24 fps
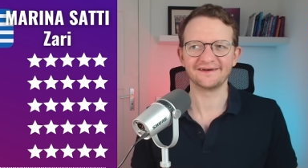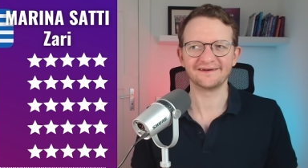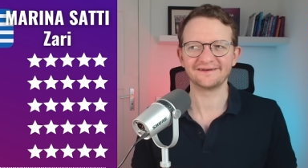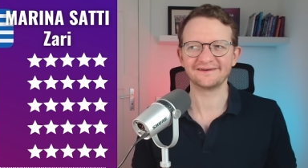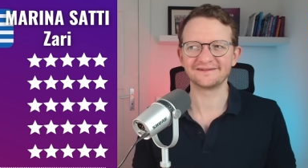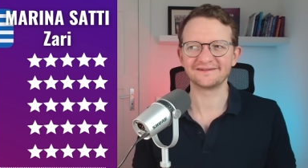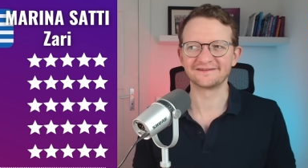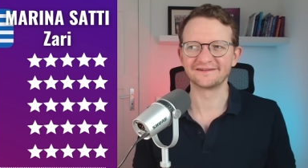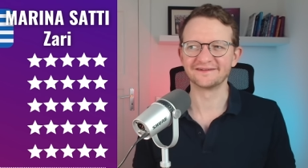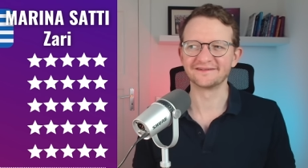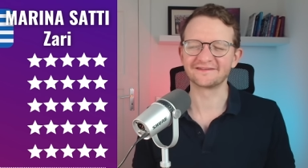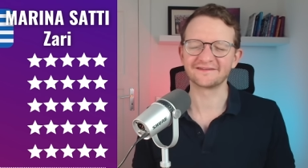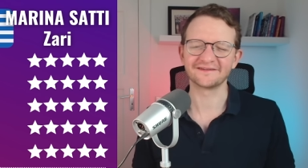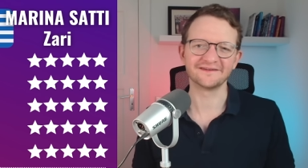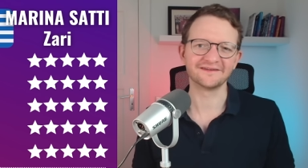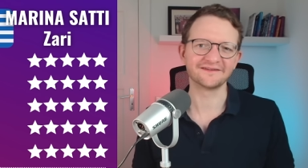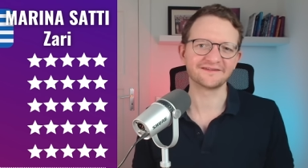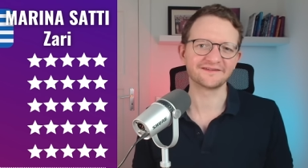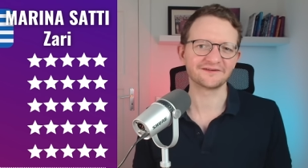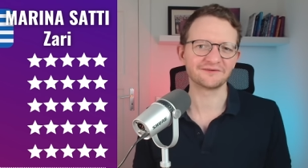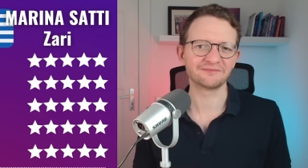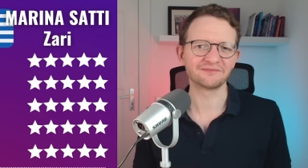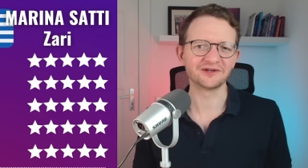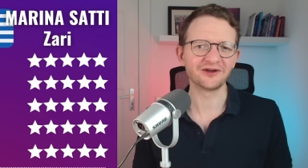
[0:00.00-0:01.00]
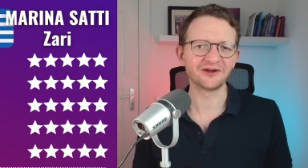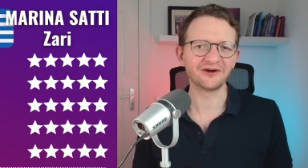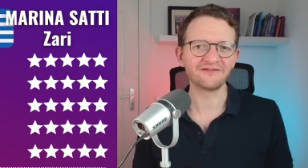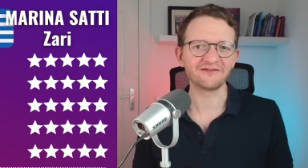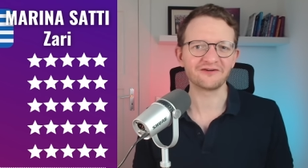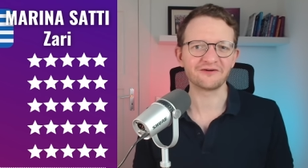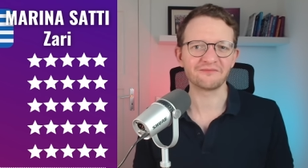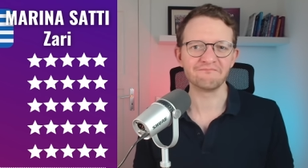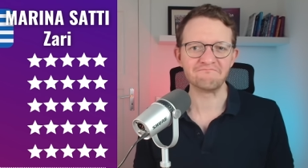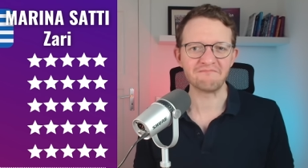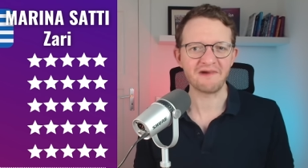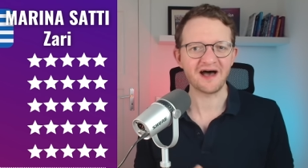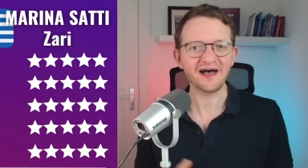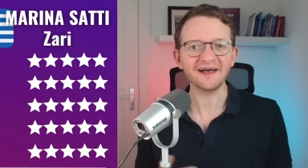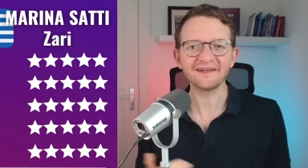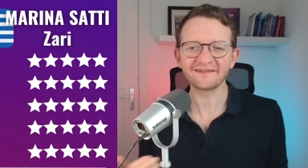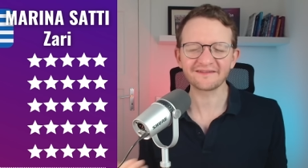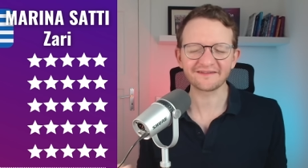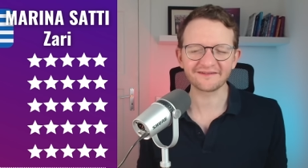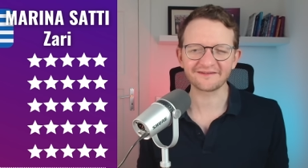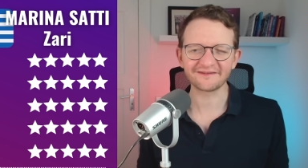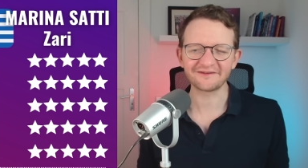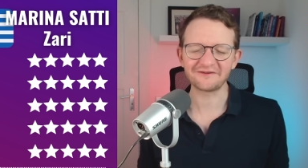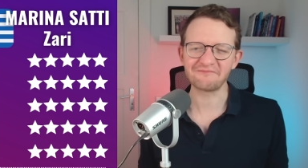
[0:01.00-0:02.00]
this is a bit of a
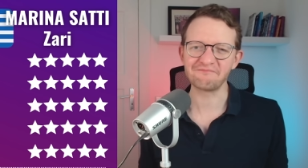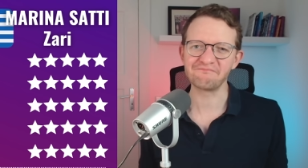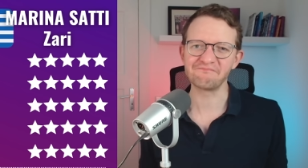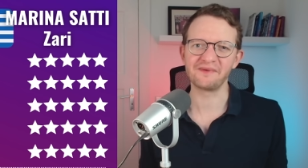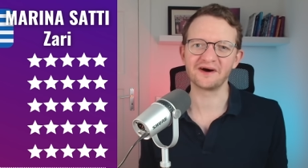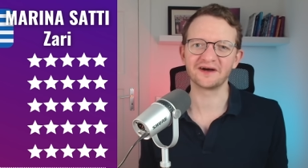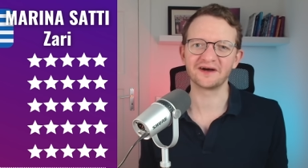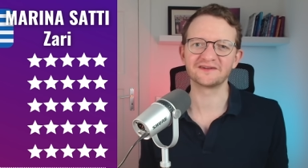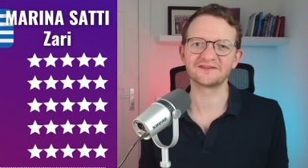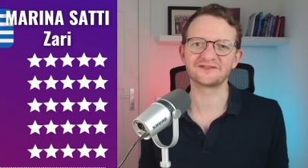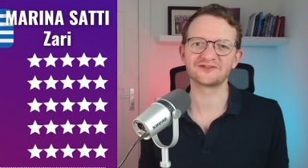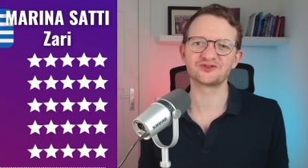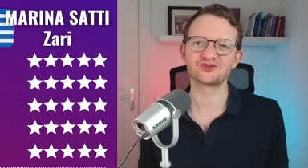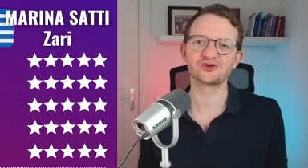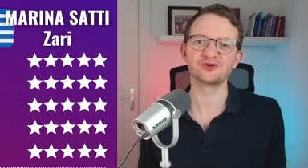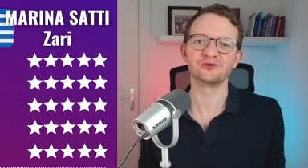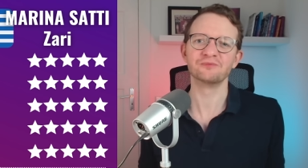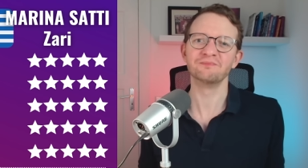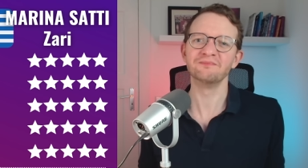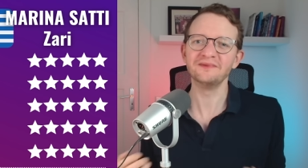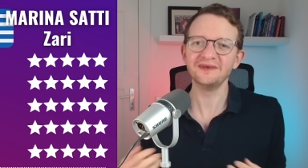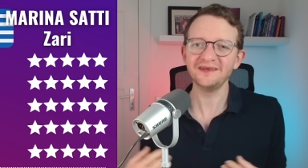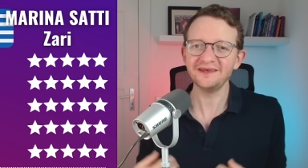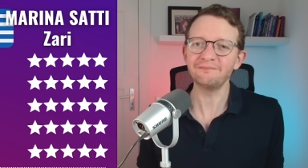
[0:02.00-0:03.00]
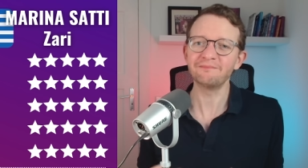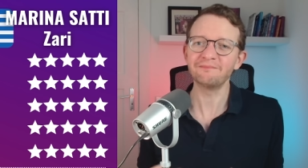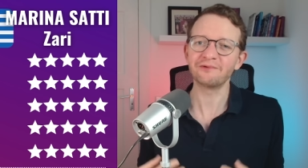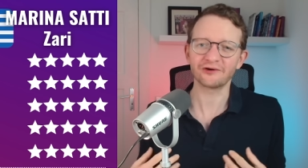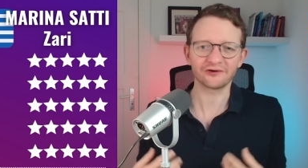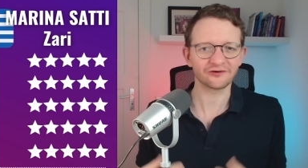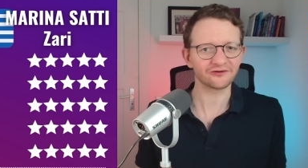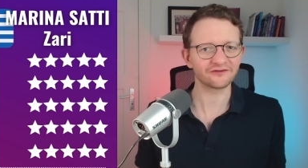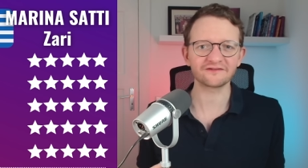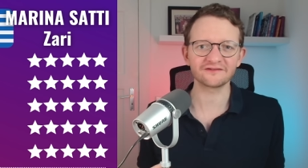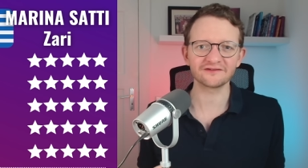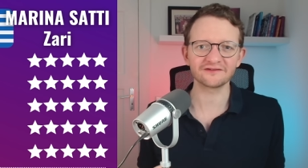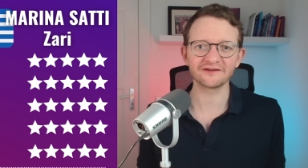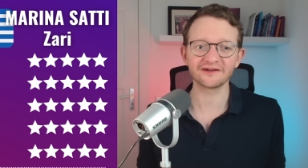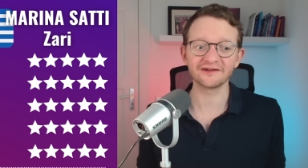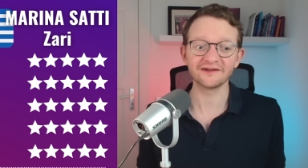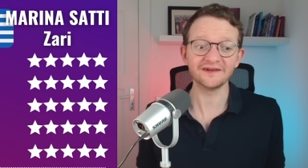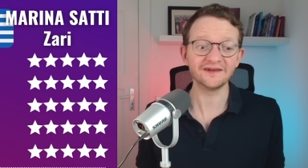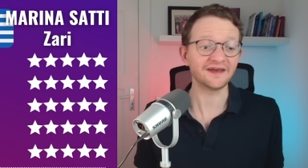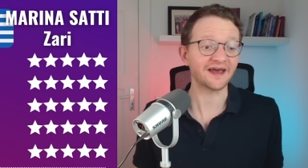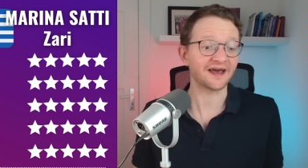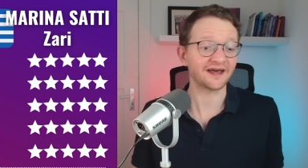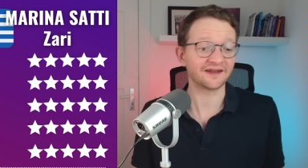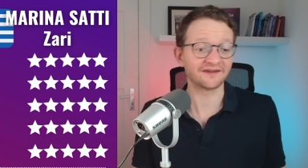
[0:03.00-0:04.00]
mess, but to me
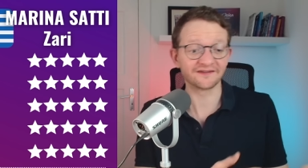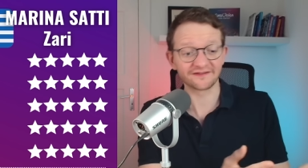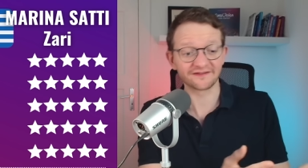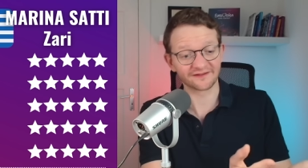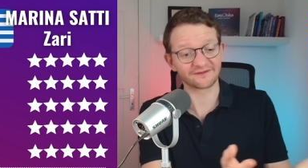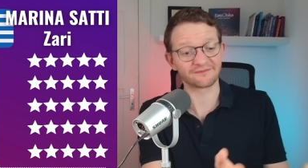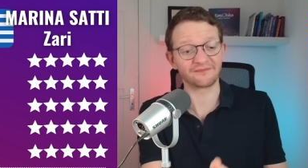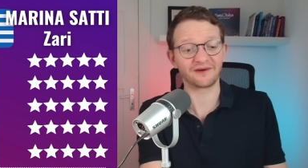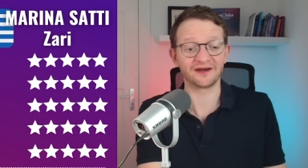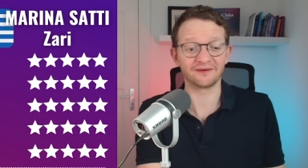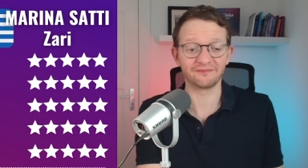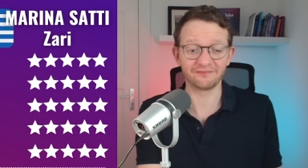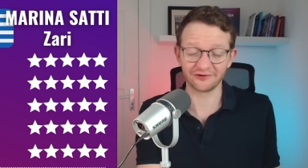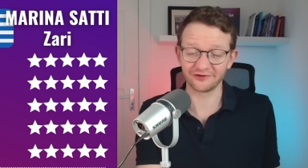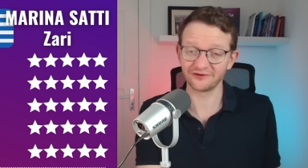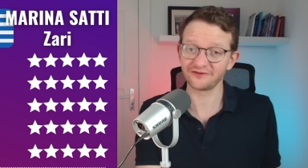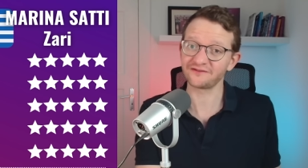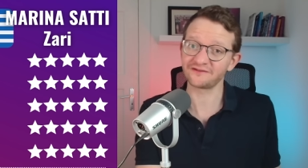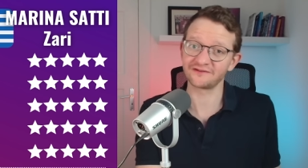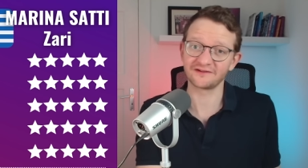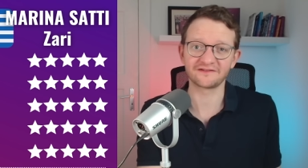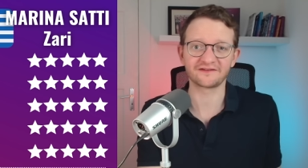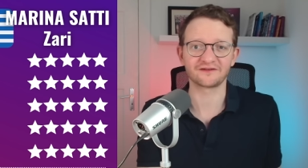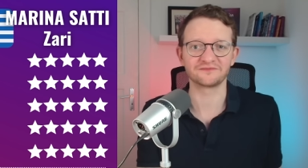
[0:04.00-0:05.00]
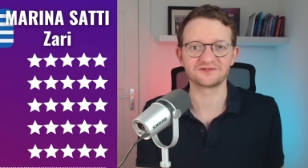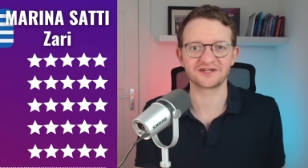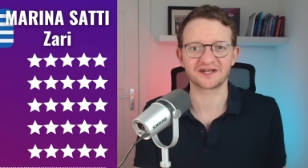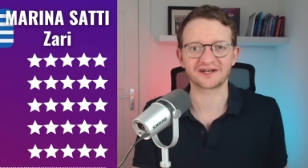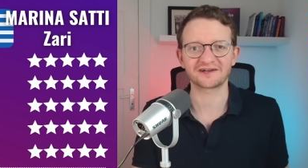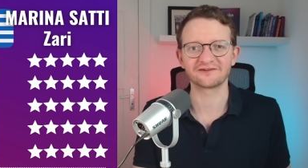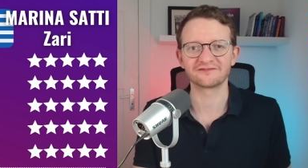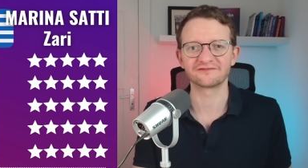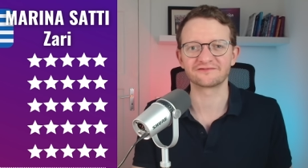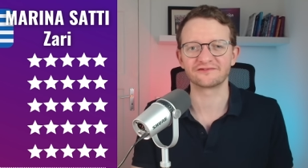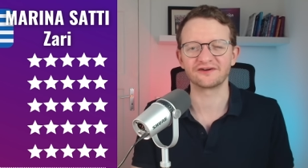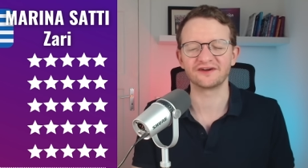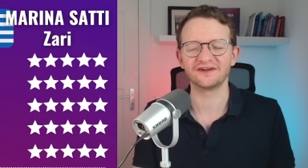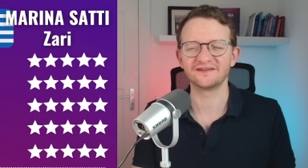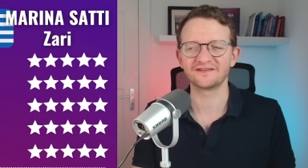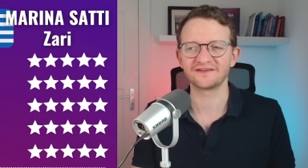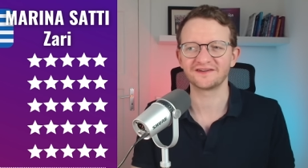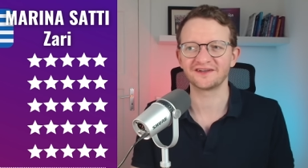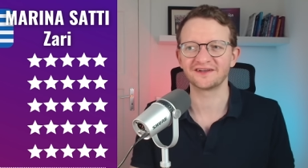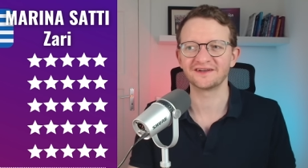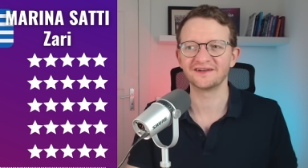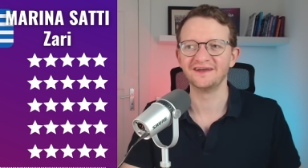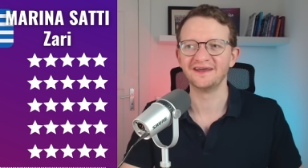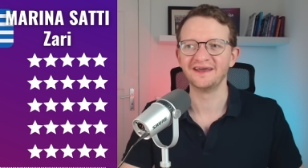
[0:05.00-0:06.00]
personally, and this is my personal subjective
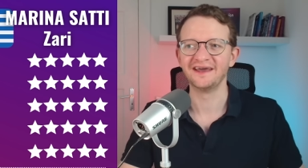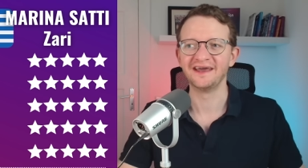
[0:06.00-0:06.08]
rating,